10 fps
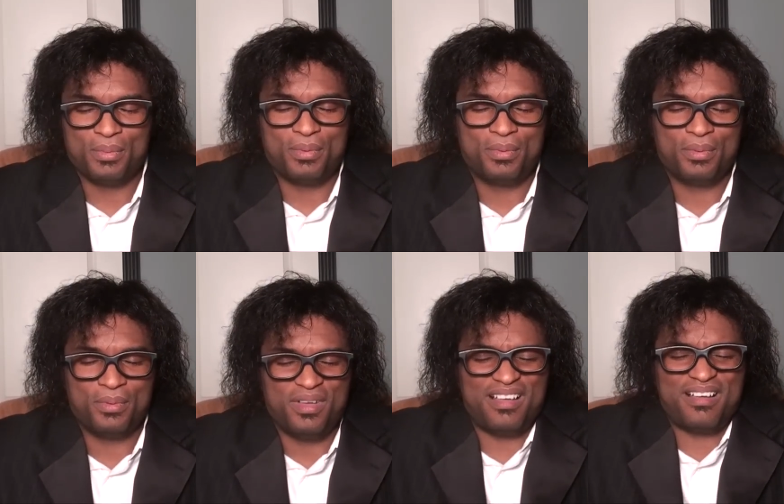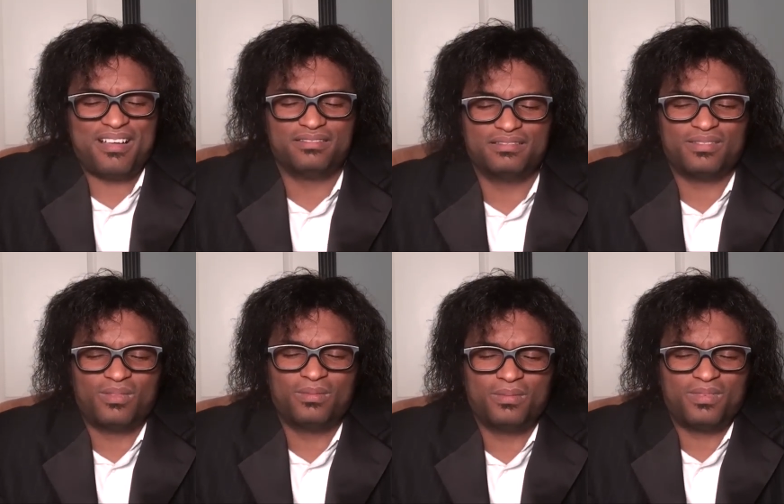
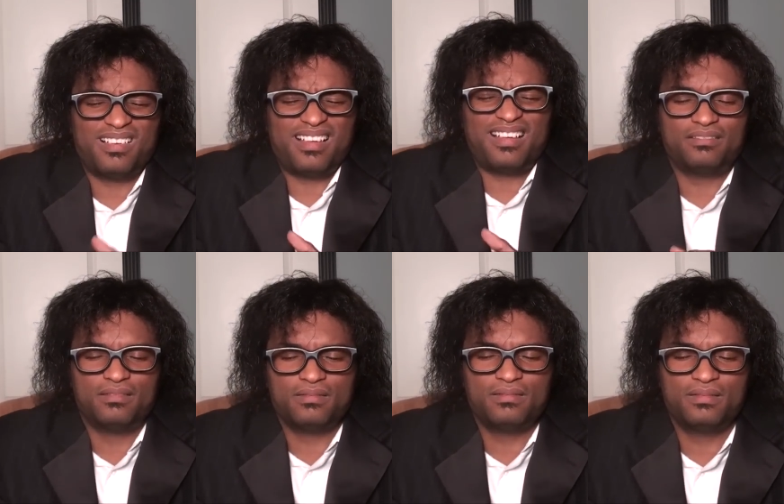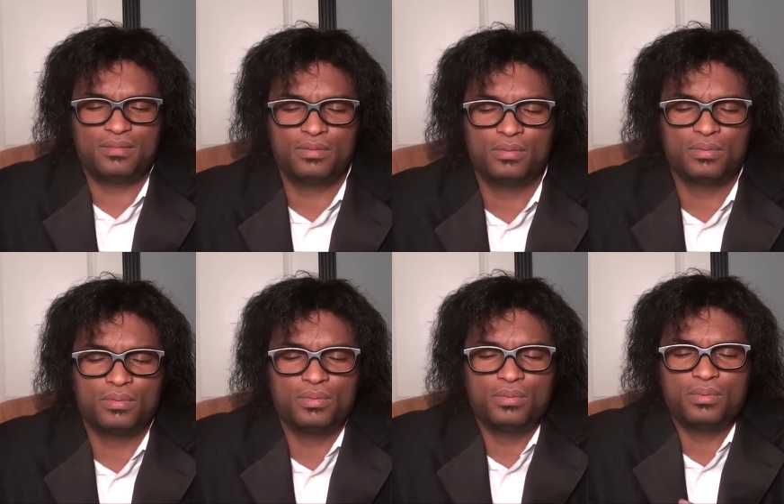
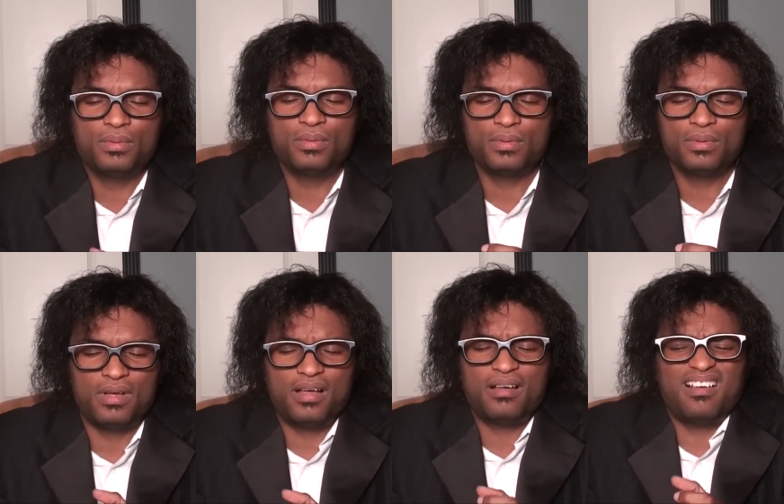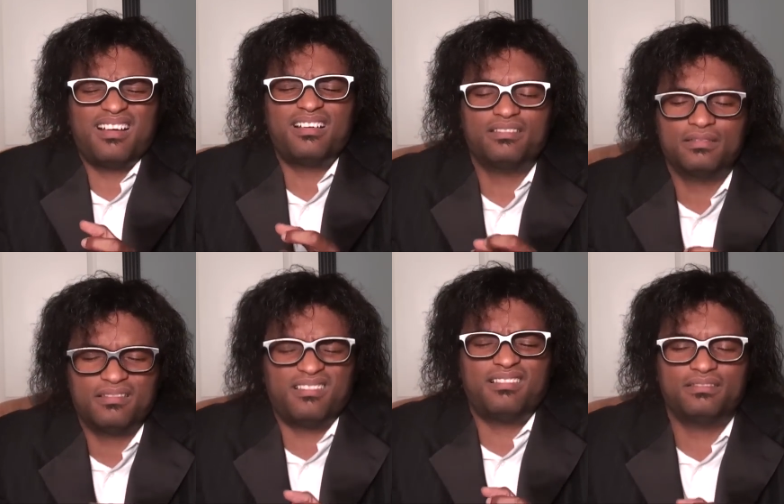
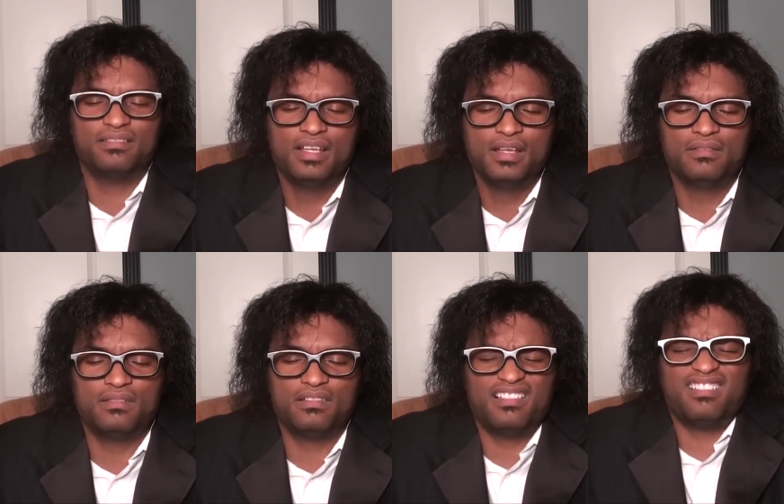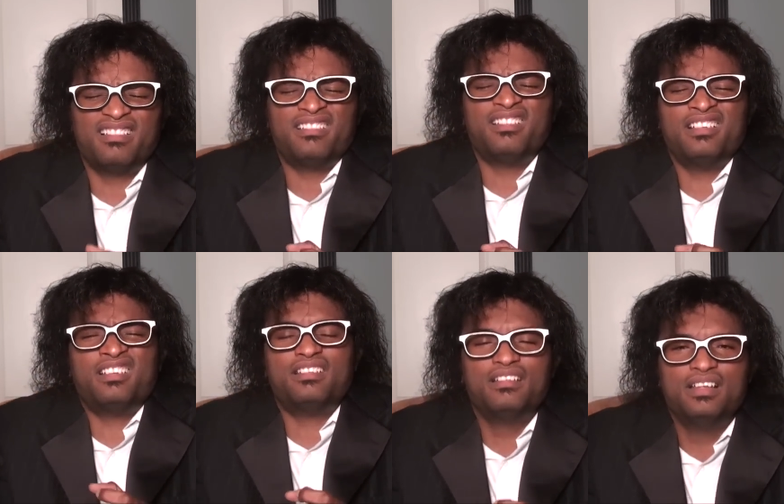
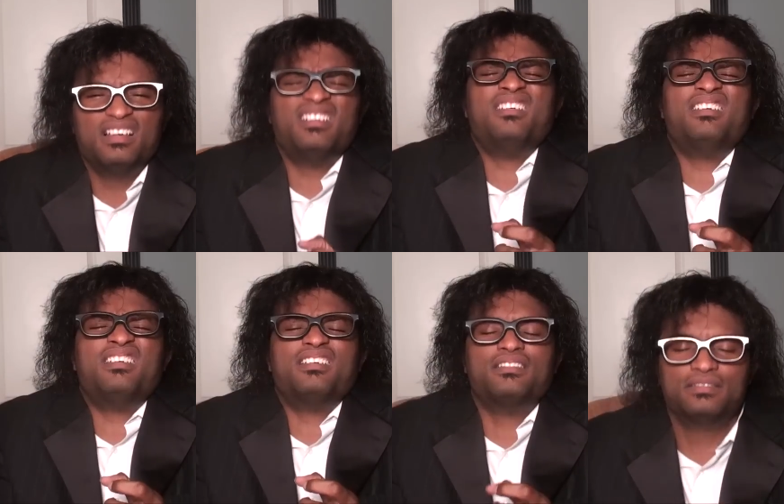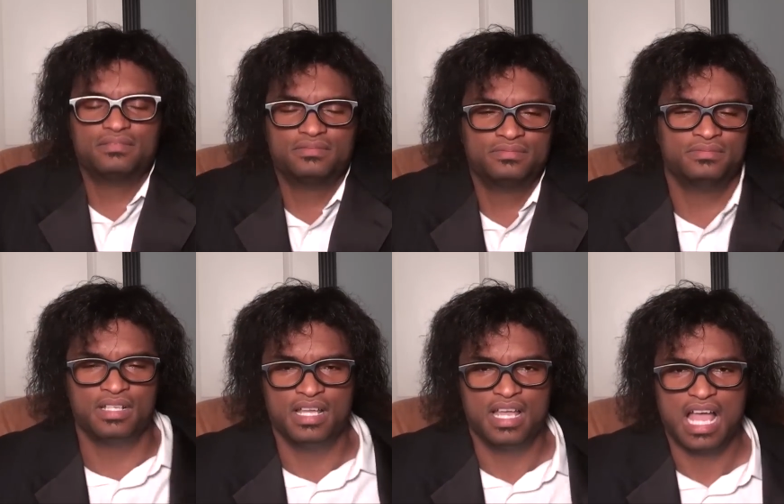
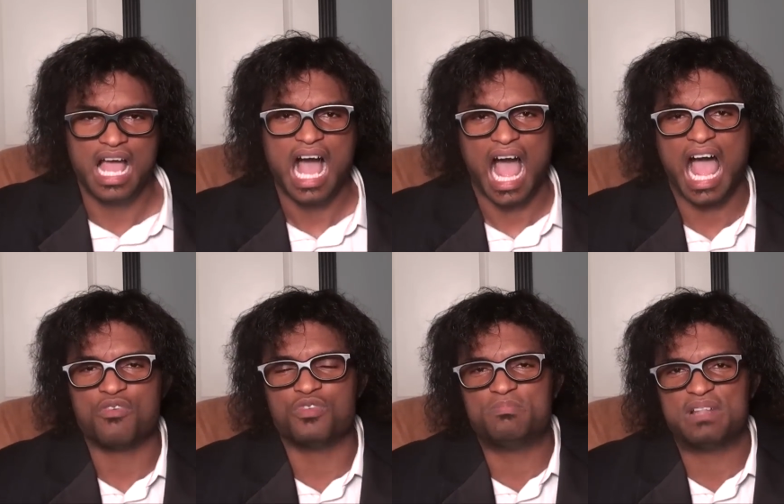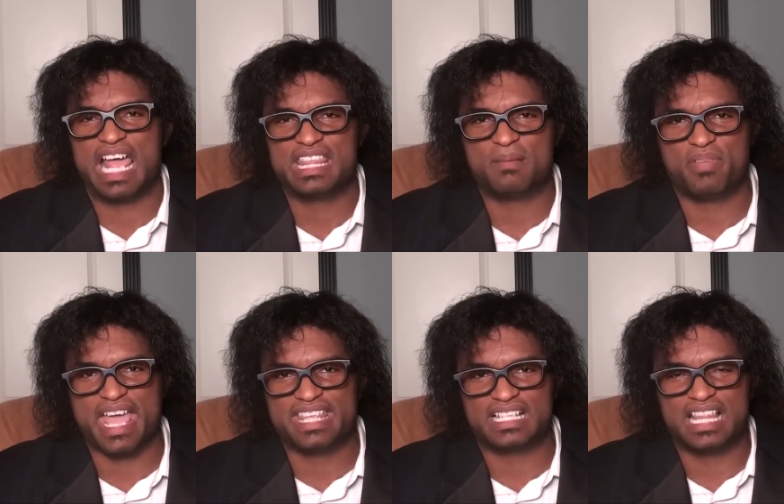I would play the
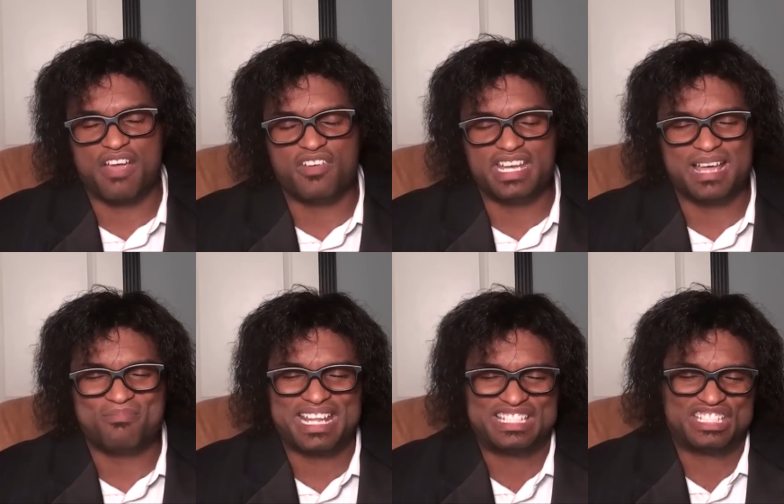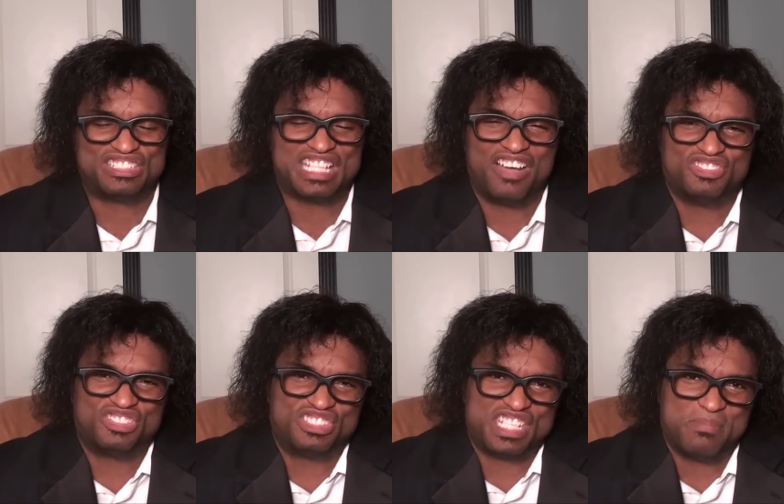bass clarinet, but it just sounds
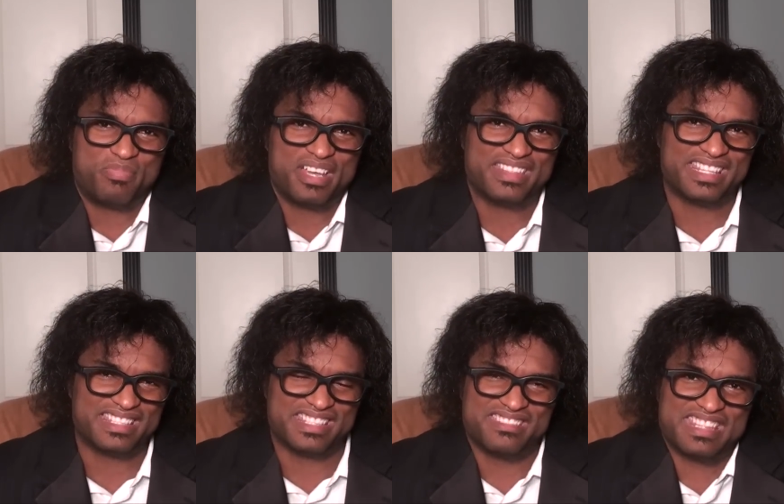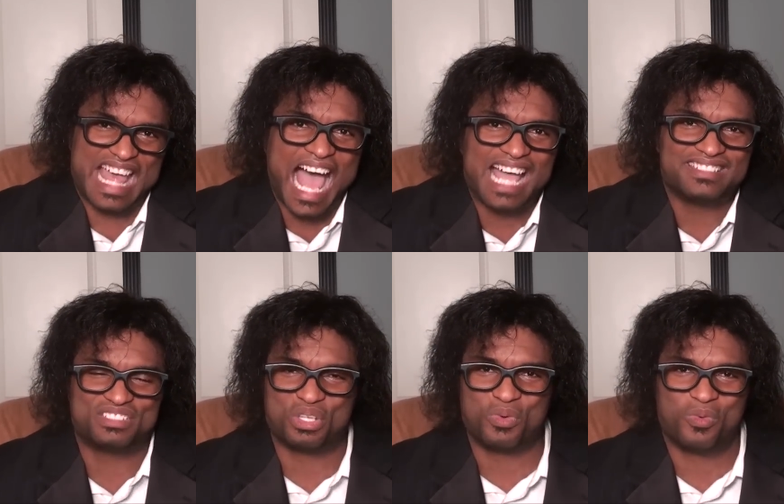deeper than that,
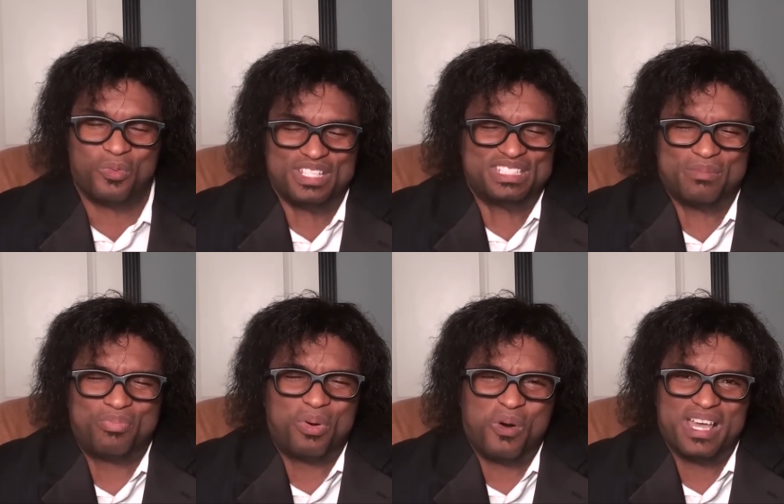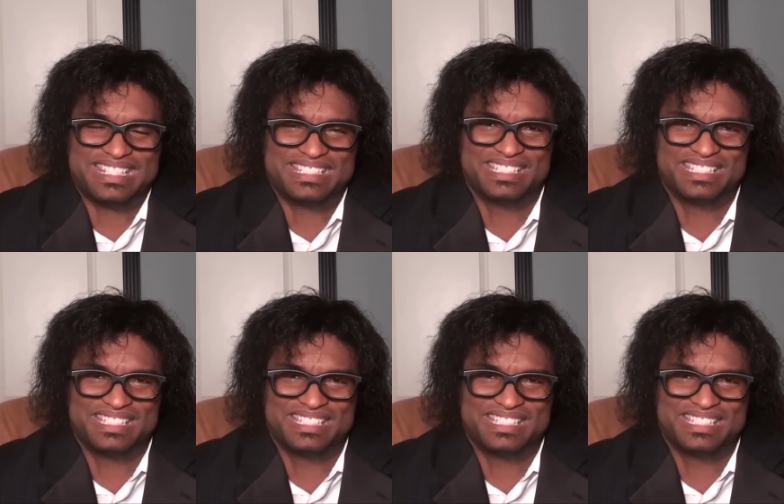so what's the point?